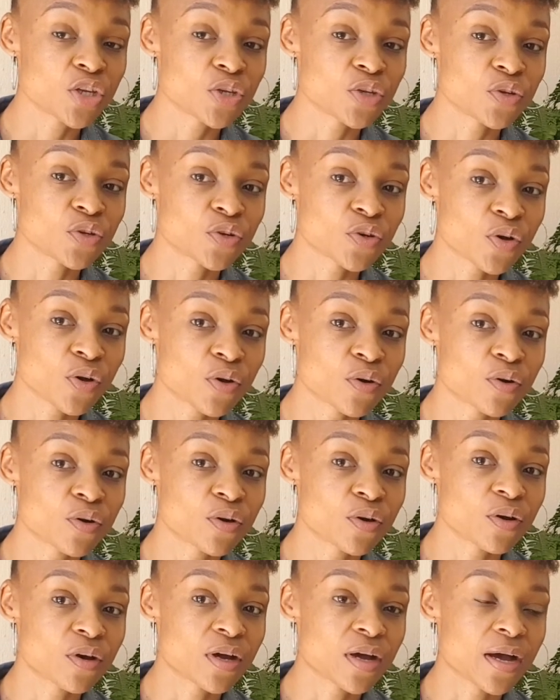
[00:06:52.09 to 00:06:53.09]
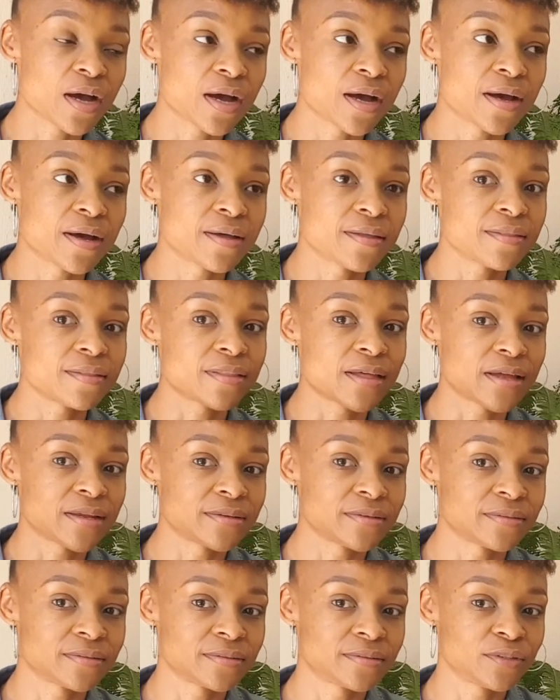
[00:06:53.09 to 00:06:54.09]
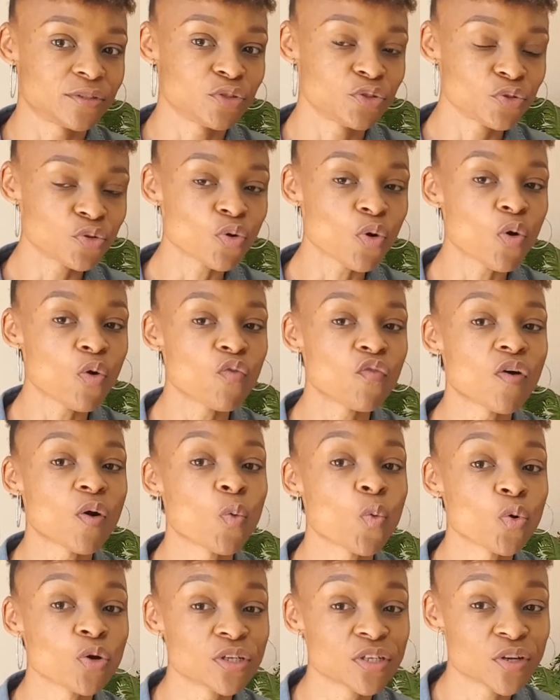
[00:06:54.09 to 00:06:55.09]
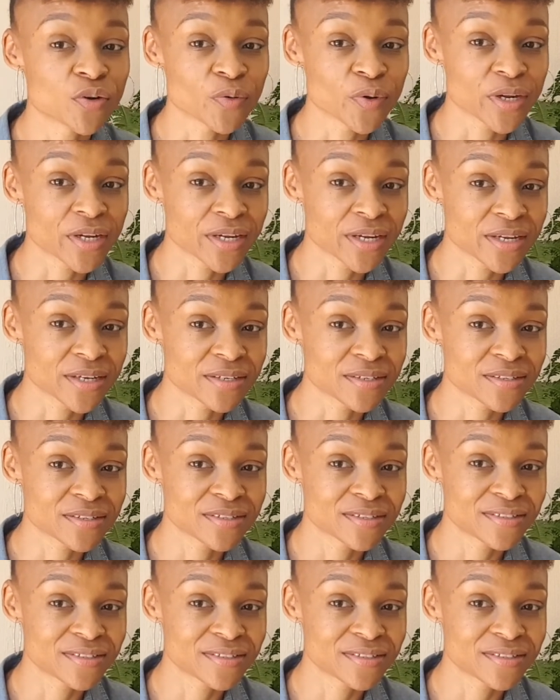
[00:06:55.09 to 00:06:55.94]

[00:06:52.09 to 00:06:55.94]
than you overwatering it.